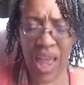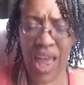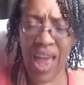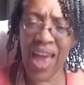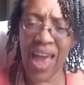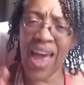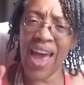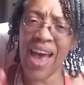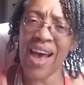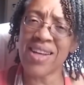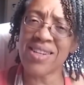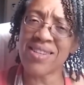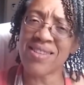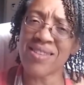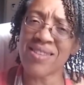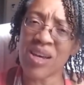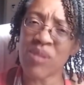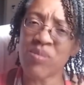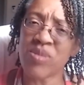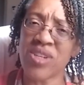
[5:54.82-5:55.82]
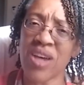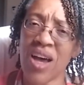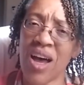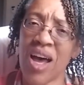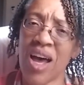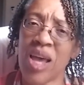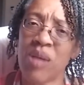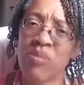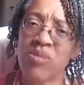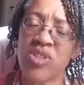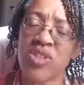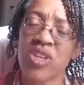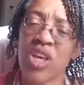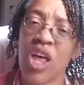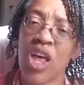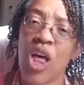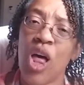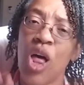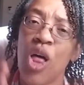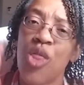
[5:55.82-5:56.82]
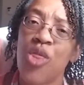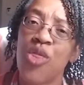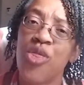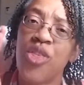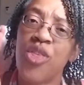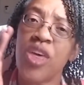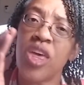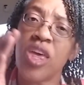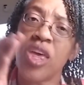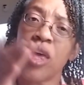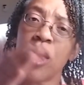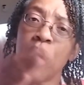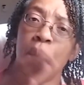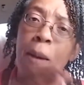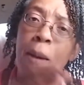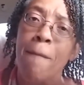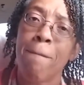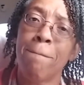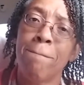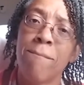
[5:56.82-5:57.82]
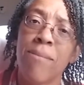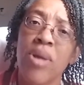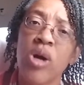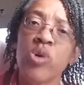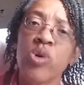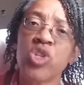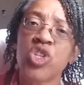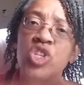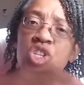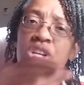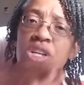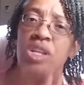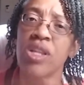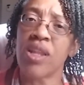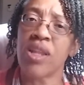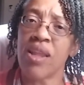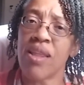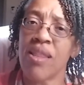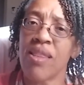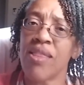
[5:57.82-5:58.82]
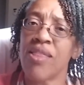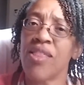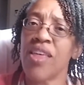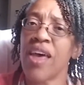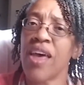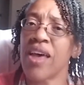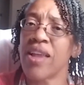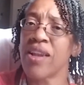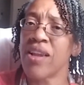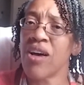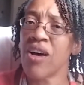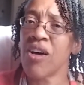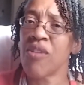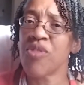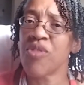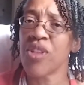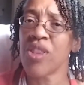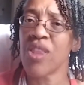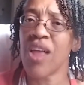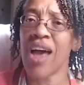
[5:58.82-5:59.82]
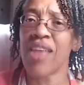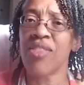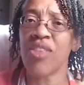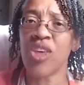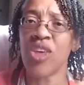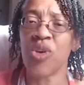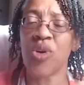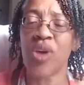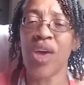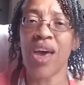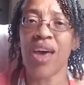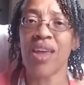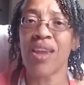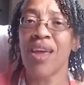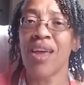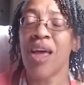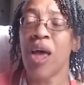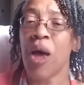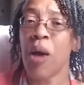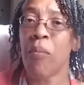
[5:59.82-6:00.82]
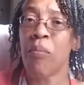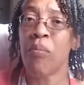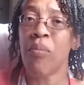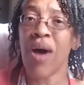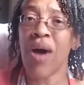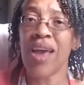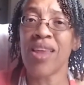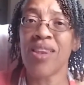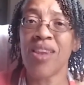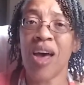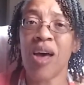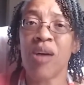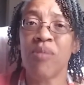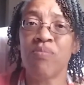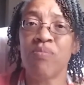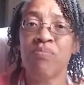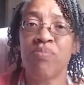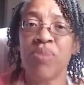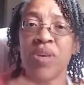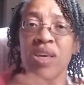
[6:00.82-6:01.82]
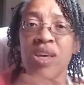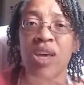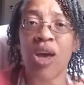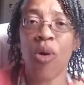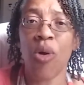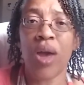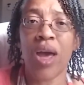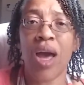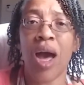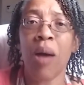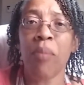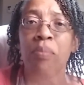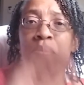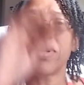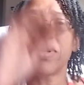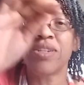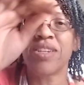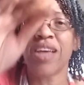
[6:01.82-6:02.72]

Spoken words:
And sometimes the motion then of the line that you get might not be going up and